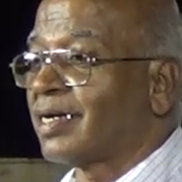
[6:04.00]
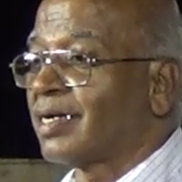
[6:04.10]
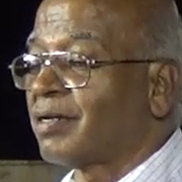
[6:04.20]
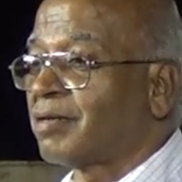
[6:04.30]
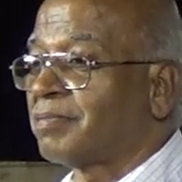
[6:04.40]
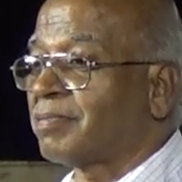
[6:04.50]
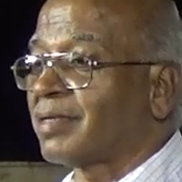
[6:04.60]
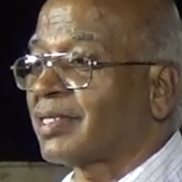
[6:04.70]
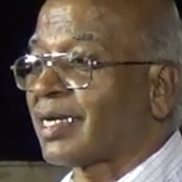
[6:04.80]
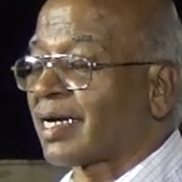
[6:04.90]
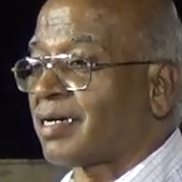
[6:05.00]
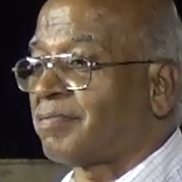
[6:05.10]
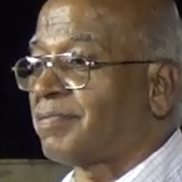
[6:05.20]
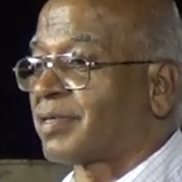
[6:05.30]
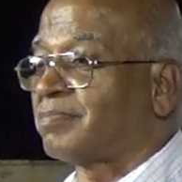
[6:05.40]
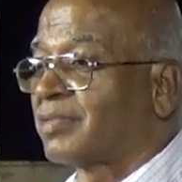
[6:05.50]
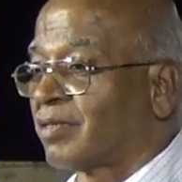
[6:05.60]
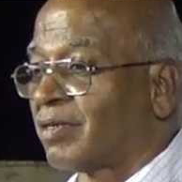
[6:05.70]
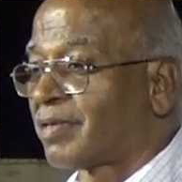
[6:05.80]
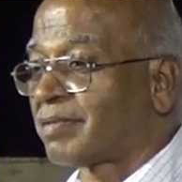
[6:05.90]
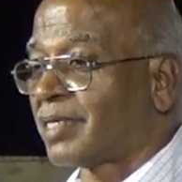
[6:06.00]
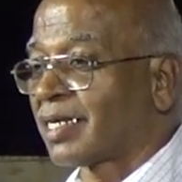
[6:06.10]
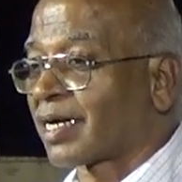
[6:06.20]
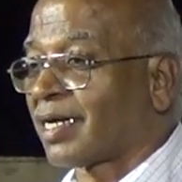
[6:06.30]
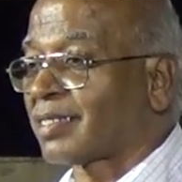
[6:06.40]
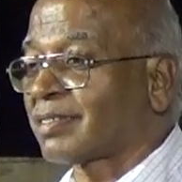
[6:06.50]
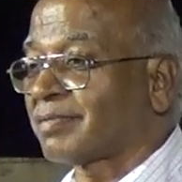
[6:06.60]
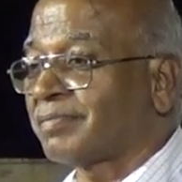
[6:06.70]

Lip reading: you know, they come from the lower middle class,